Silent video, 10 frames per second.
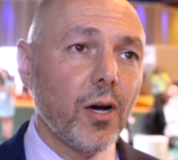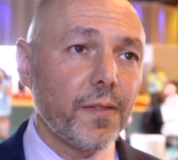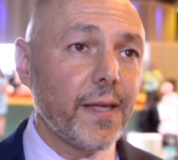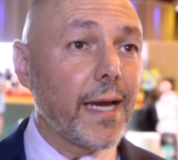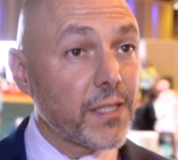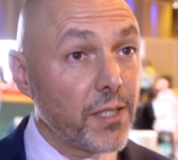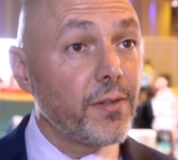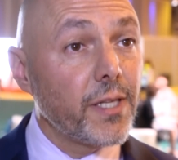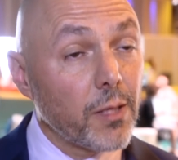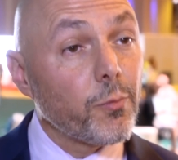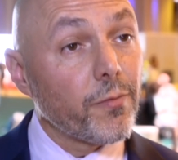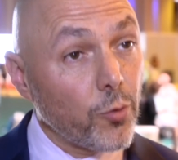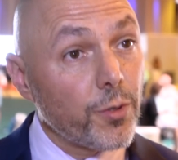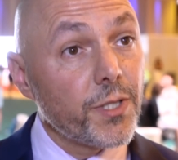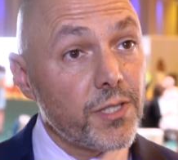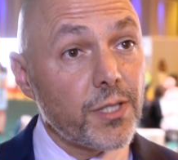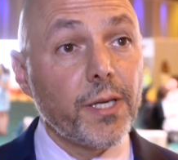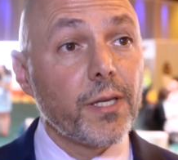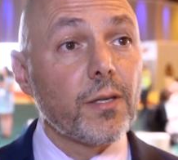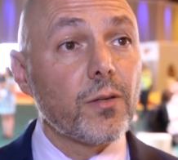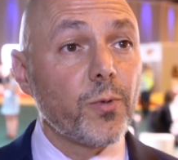on the activity that we've already seen